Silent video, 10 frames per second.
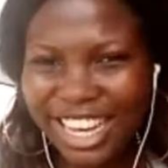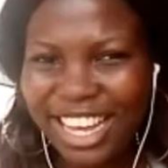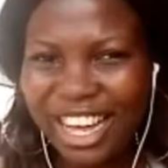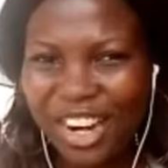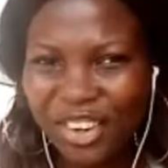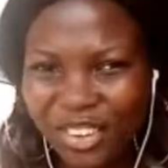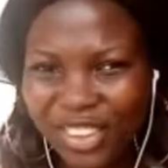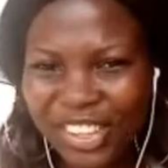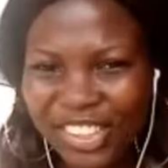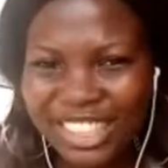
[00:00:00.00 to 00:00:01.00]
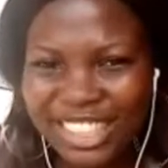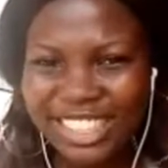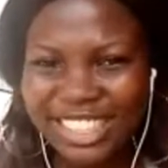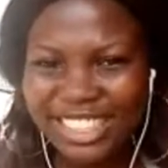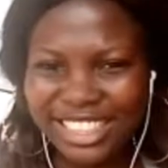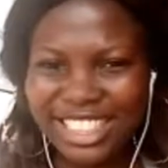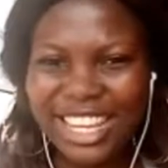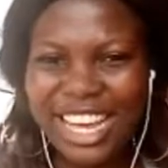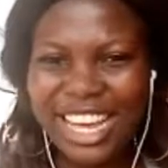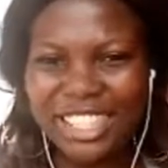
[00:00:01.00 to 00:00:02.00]
growth.
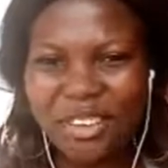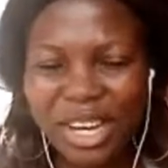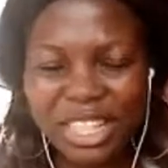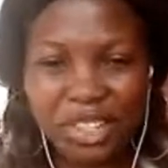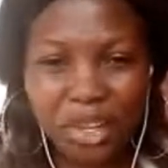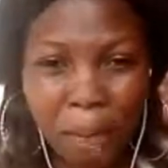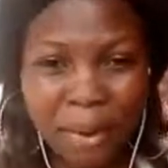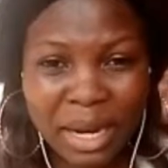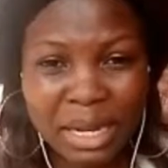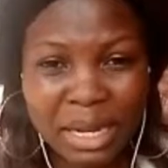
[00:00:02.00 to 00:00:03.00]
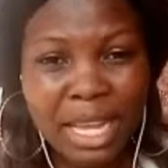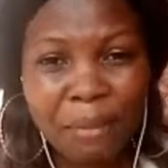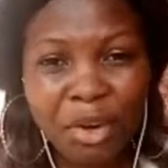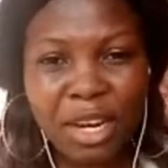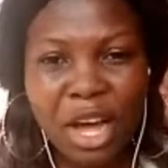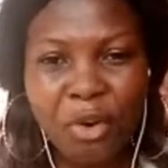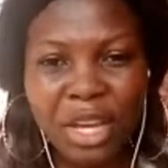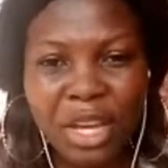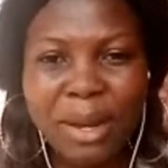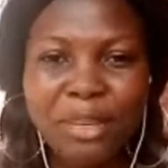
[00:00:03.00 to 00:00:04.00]
See you at the top. My name is Damilola OEM,
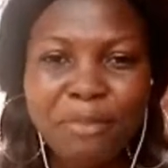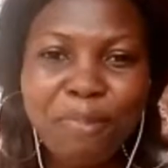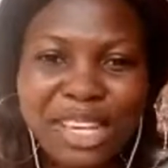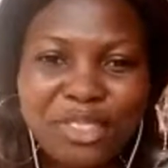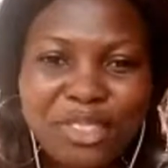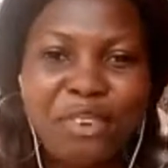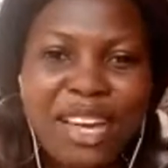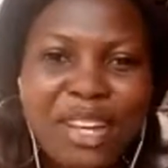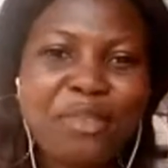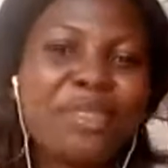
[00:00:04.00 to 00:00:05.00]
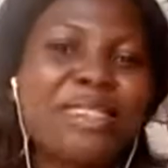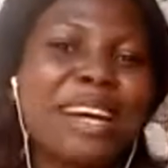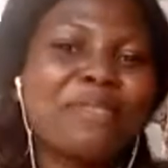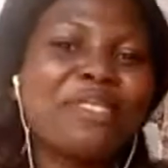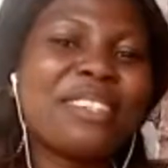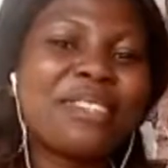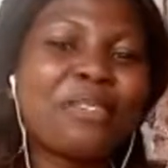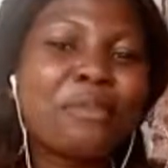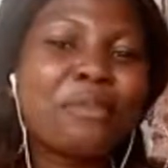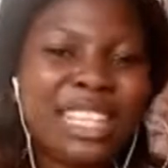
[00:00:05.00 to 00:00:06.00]
and please don't forget to subscribe to this YouTube
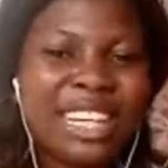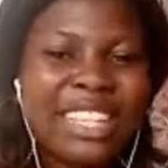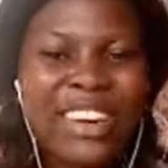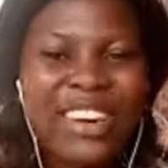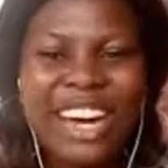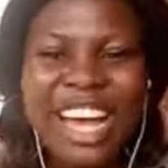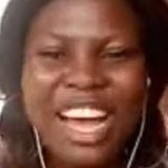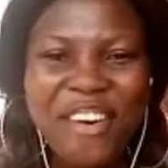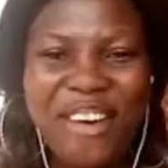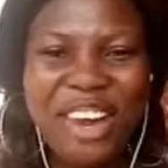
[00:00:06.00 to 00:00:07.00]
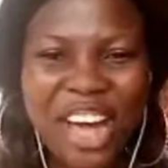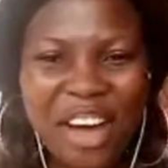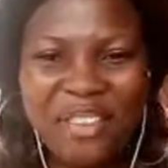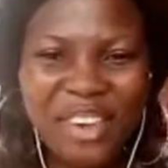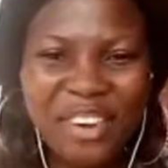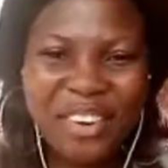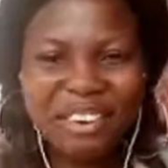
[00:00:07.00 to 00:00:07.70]
channel. We love you.